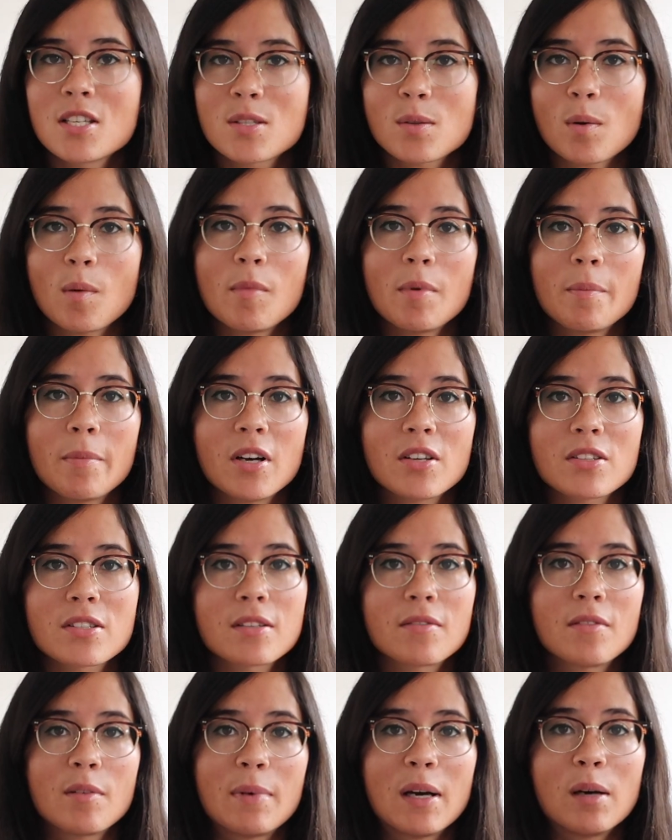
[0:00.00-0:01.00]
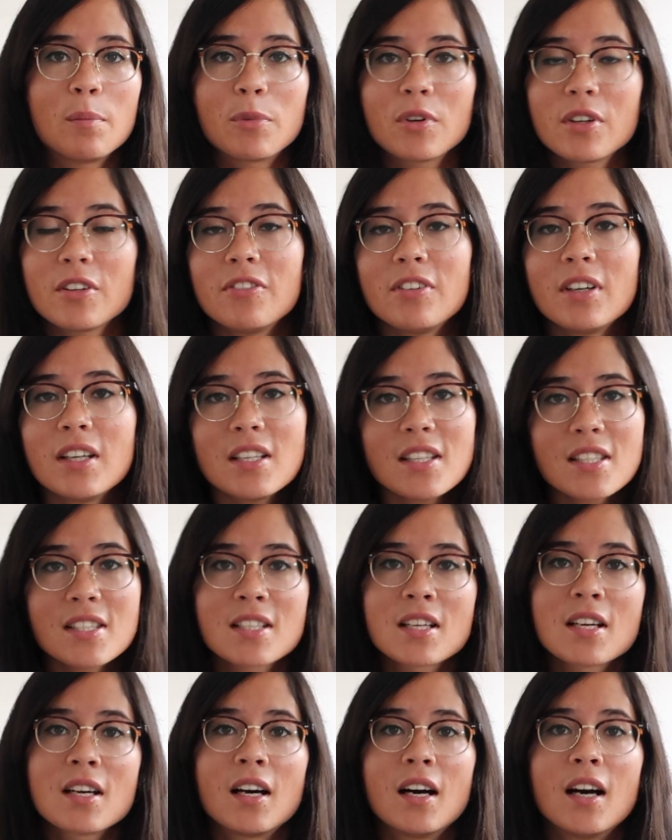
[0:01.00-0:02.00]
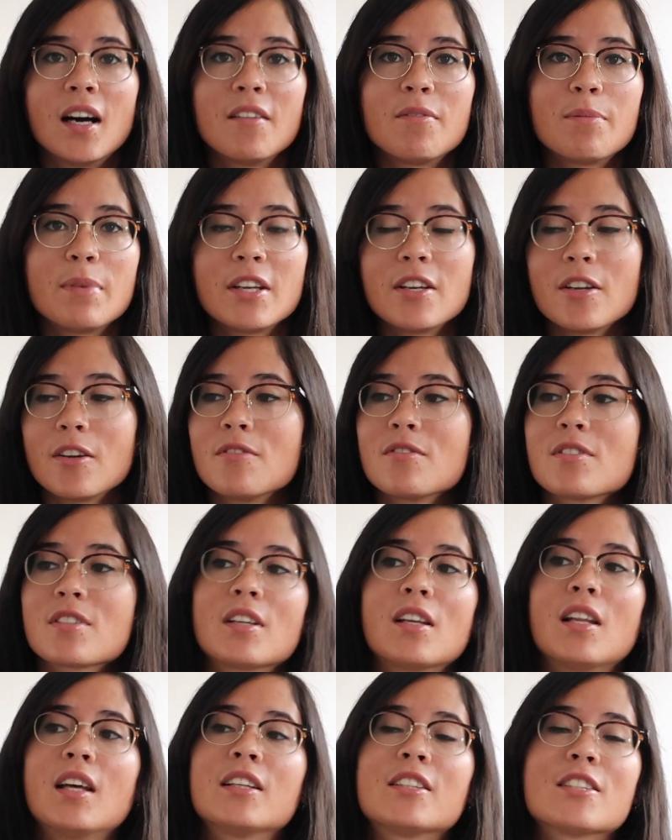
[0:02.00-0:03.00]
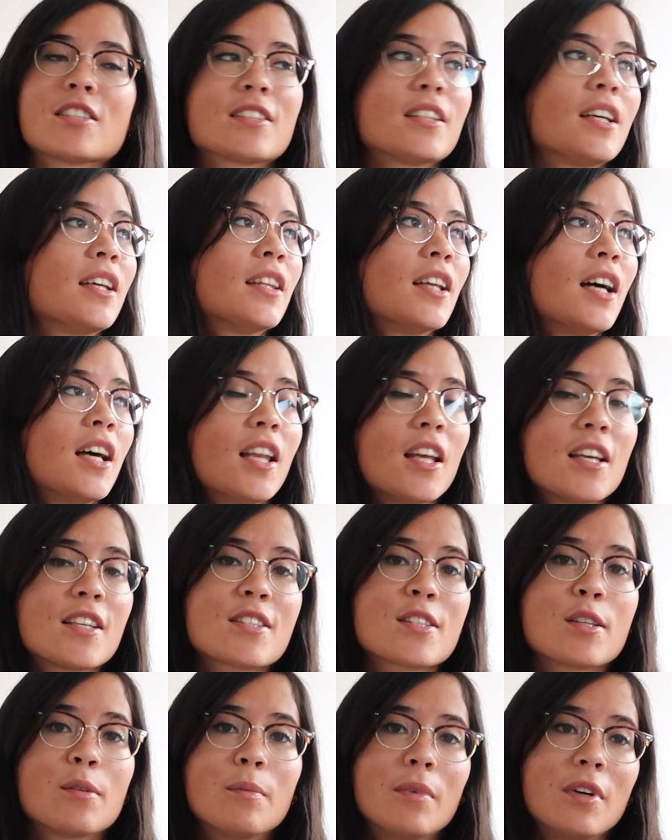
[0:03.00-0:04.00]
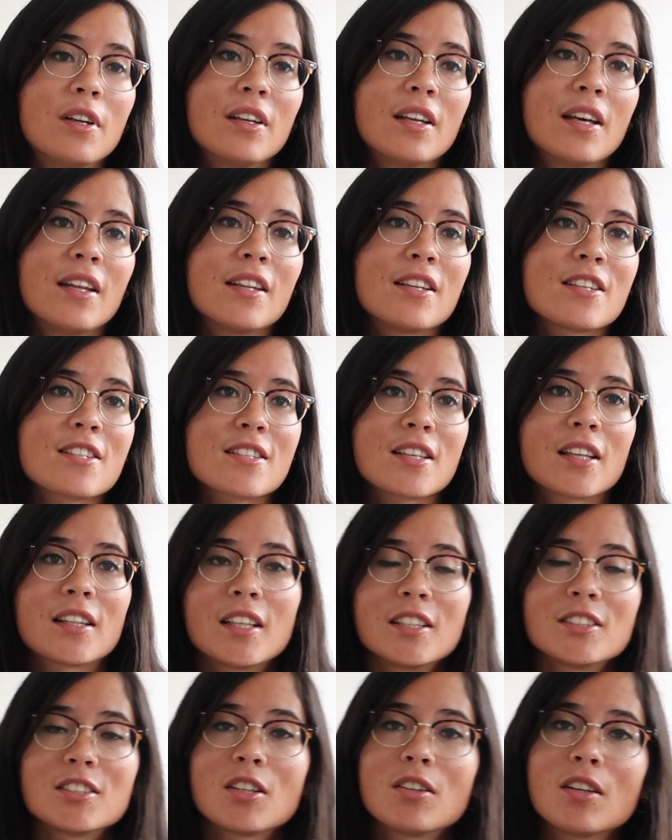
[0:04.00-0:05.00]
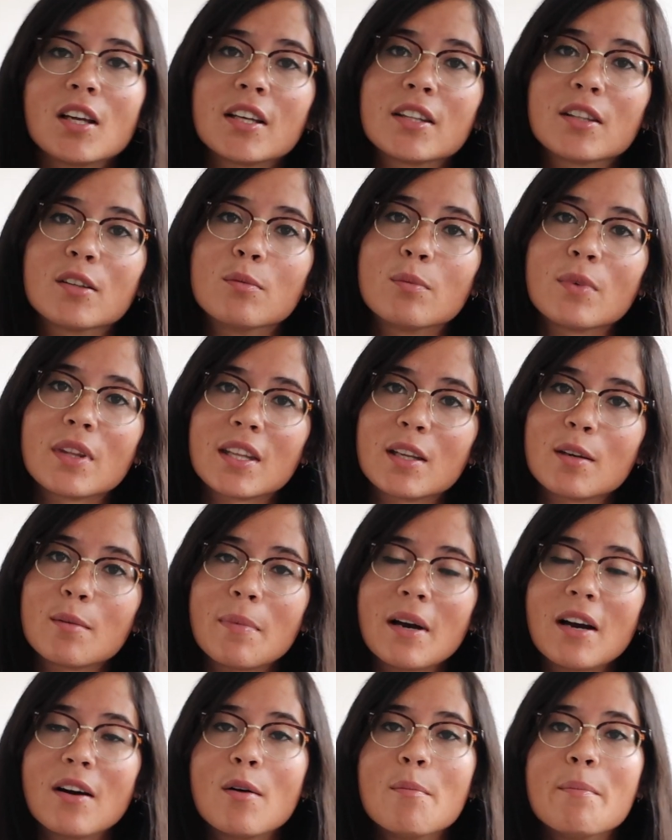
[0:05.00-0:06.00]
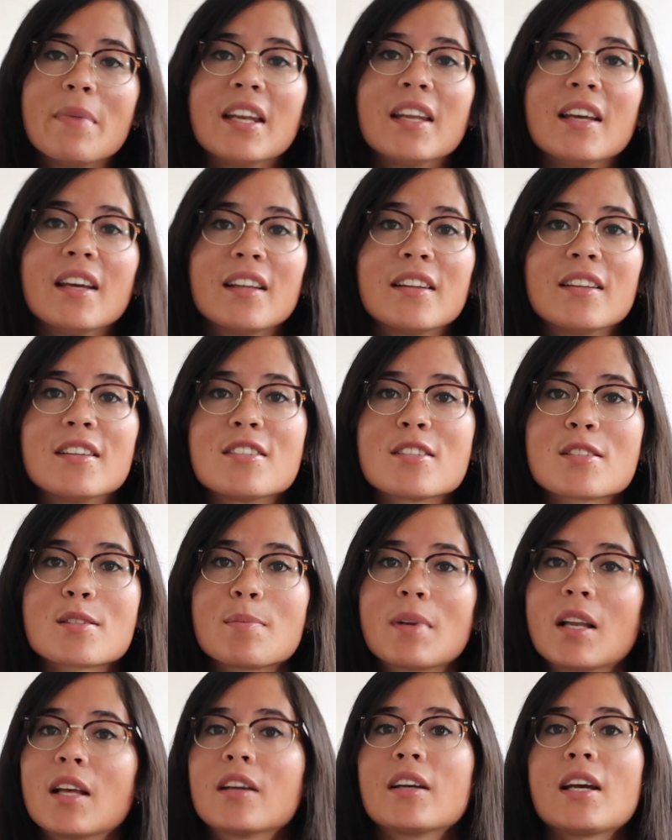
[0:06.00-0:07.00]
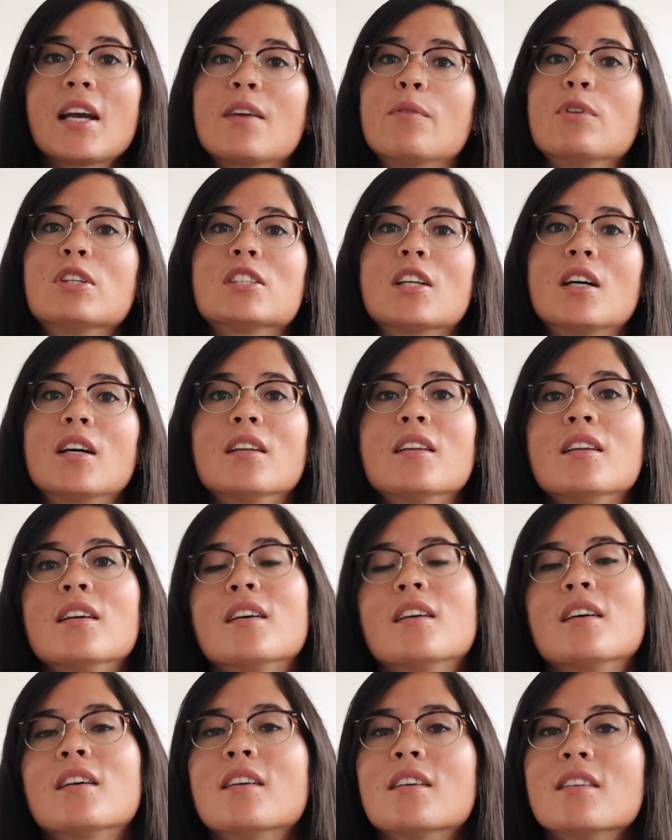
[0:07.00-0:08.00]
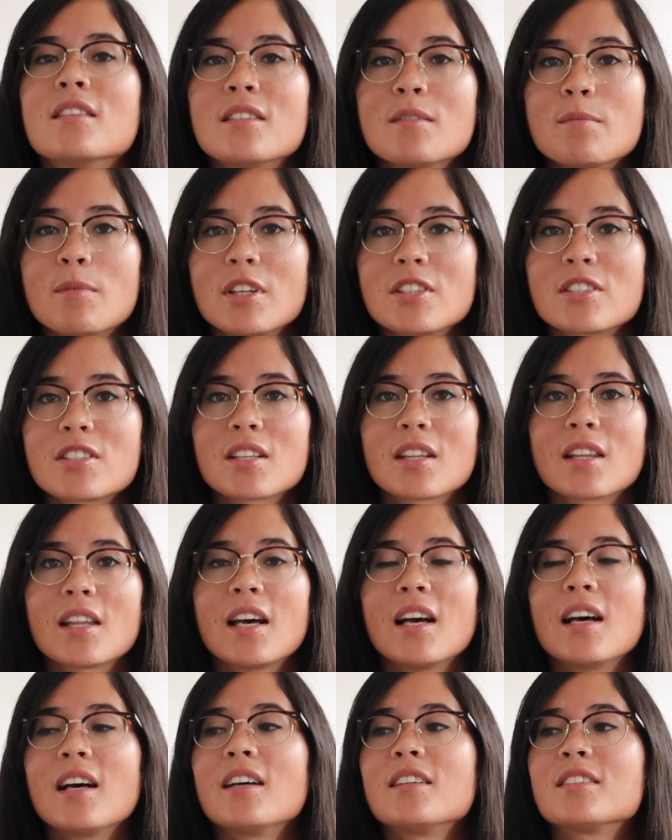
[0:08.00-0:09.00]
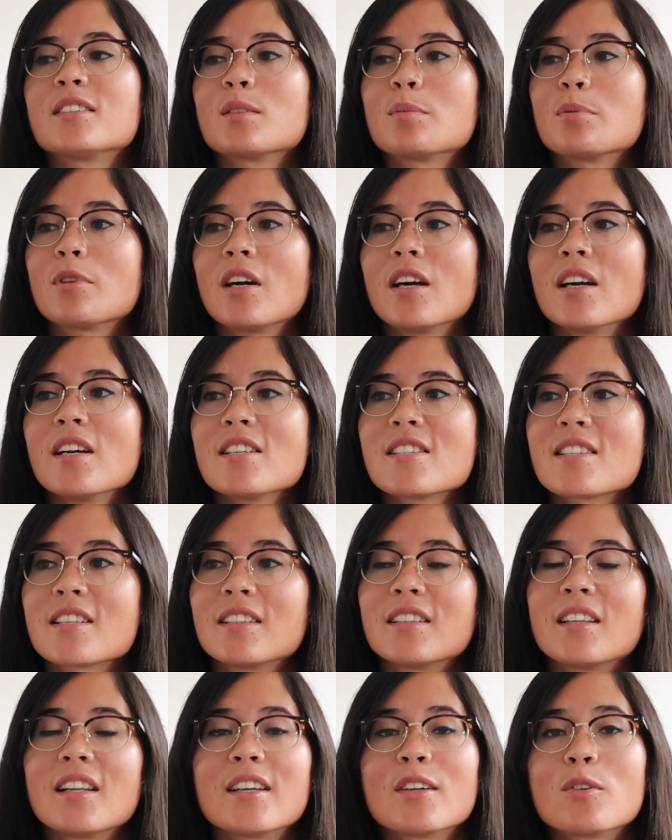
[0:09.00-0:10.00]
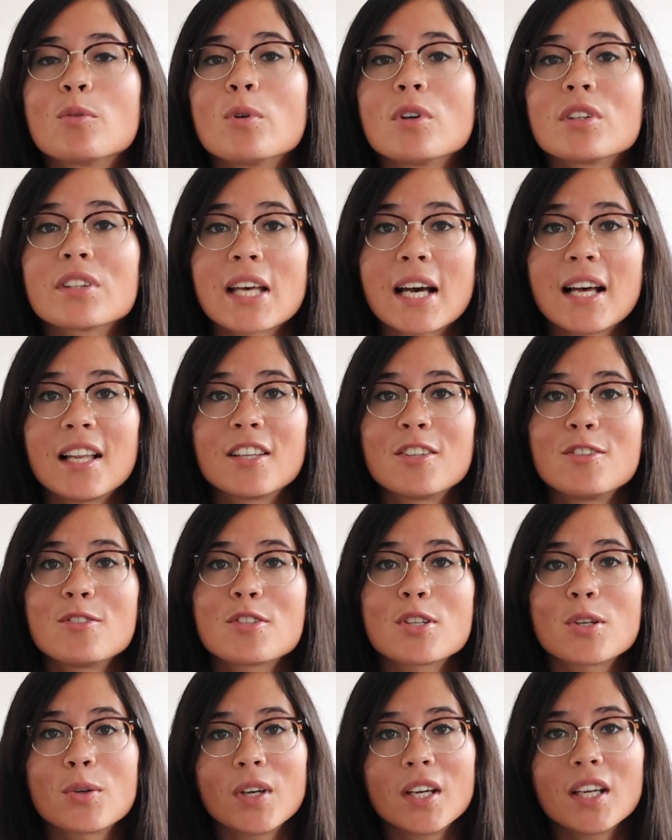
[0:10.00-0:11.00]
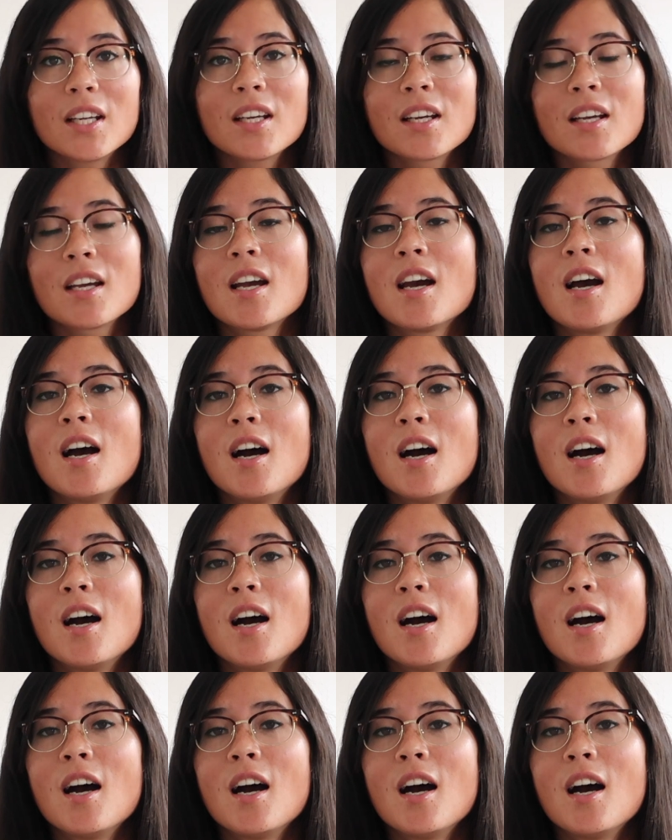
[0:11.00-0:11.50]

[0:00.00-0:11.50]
So I'm impulsive about boyfriends. I've been known to like decide that I like someone and then decide that I don't like them within about a minute and then just be like, hey, we're done, much to their surprise and like, what the hell are you doing?